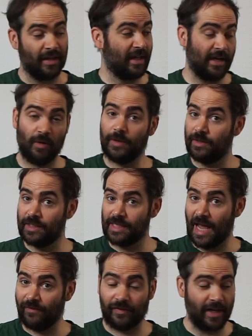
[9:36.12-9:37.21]
Then here we do this
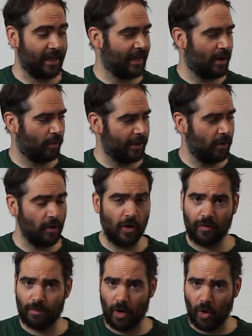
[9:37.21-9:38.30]
F lick. Now, we don't go
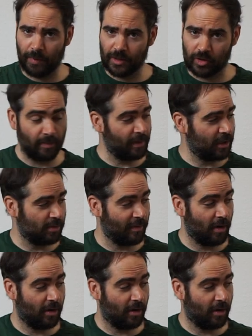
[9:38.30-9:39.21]
from open string because we've